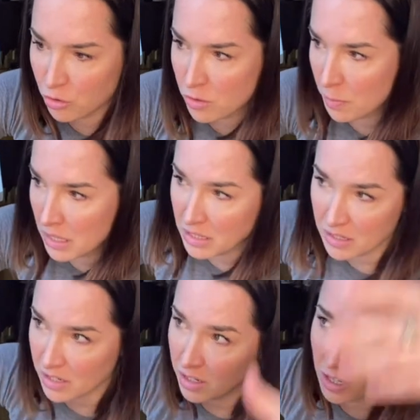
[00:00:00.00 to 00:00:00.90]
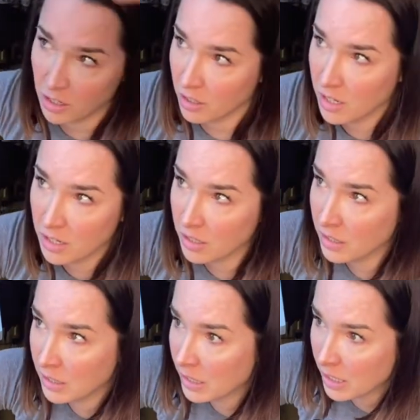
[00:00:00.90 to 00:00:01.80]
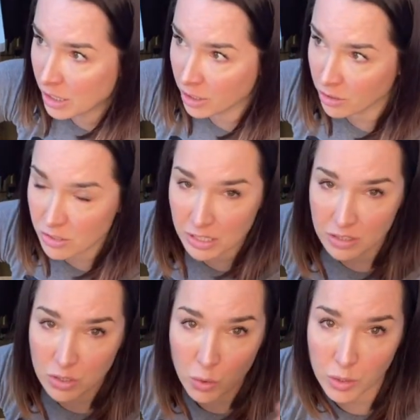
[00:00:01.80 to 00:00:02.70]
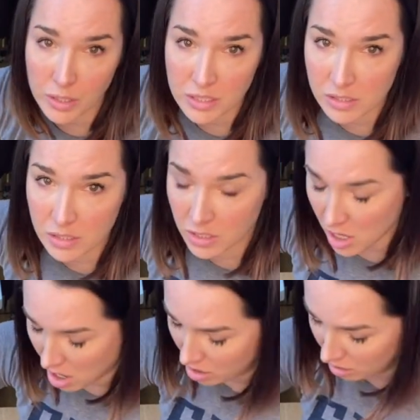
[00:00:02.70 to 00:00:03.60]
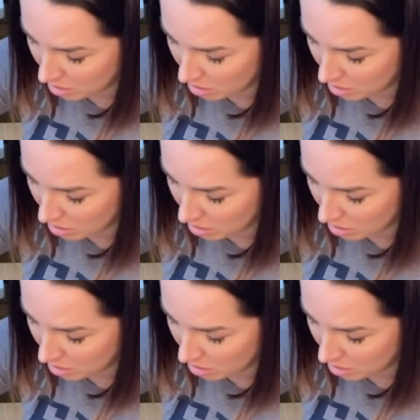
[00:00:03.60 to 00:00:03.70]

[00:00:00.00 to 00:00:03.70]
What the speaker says: bins that are, you know, 6 stories tall